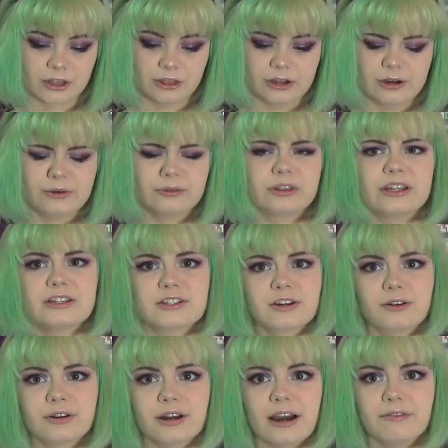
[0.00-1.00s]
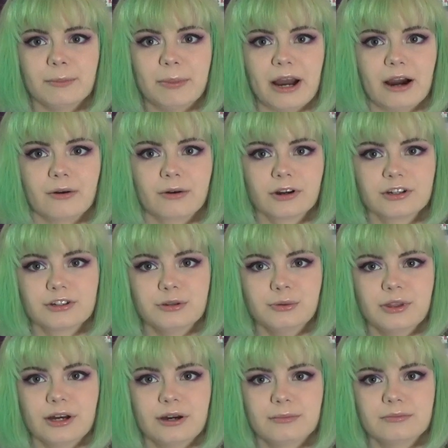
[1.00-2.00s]
Though these don't have a power to
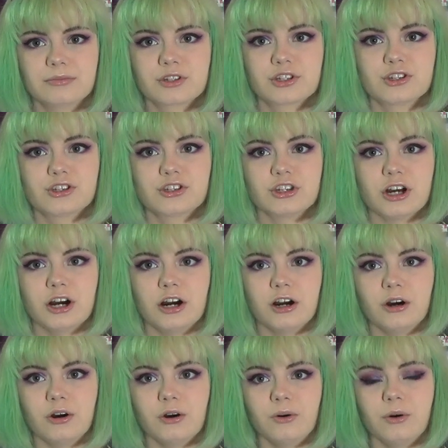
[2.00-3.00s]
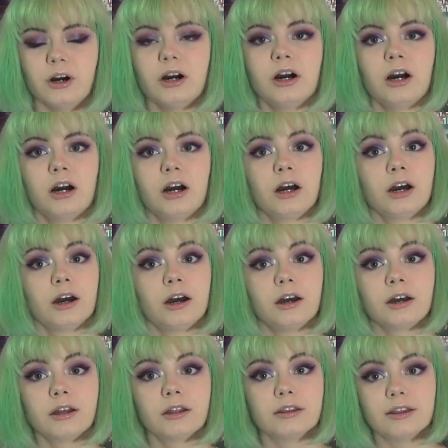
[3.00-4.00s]
them, so
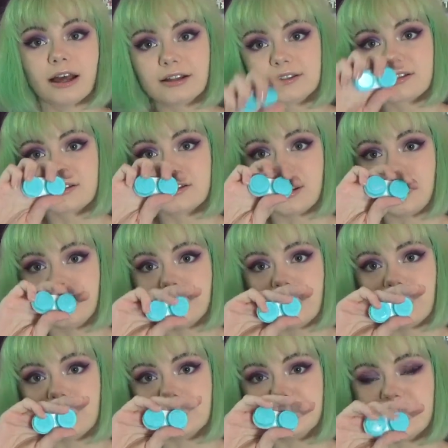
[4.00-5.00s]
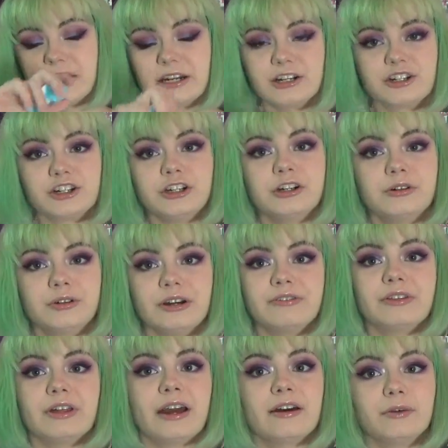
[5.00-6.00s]
that's not as big an issue. If
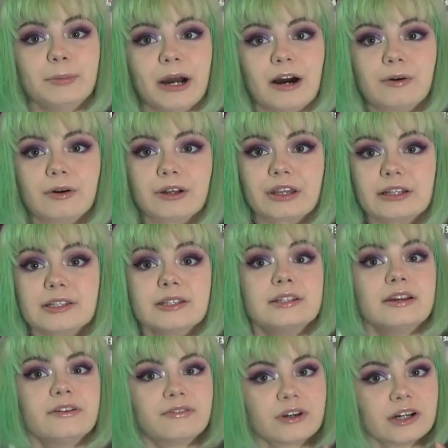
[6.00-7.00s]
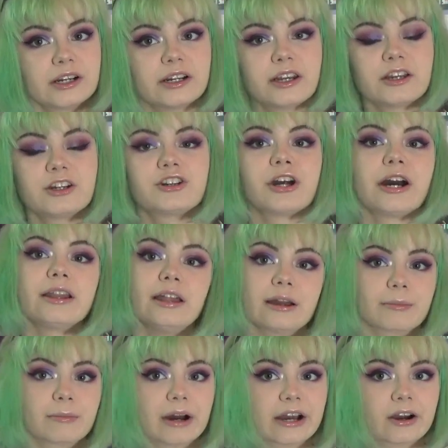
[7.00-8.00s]
they have a power that's different in each eye,
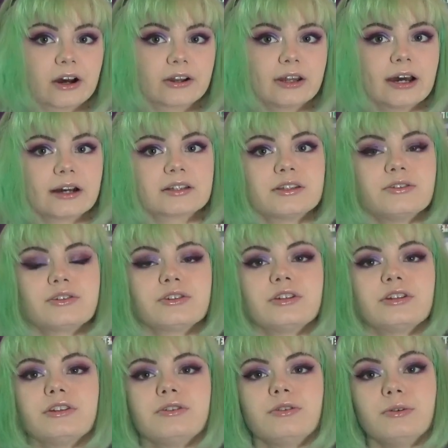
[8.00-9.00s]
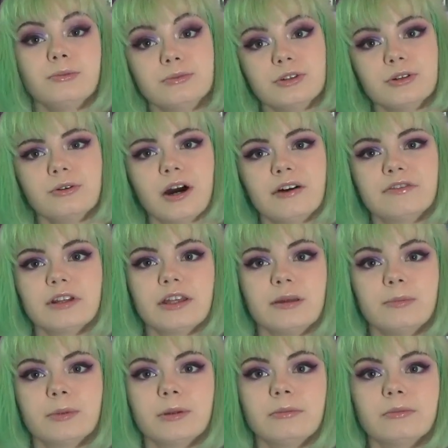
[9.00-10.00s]
like my contacts usually do, you do have to
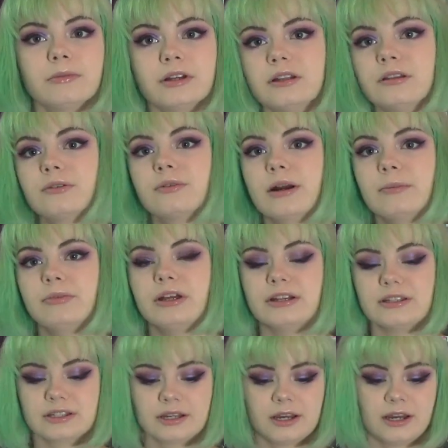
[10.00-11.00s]
keep them in the right place.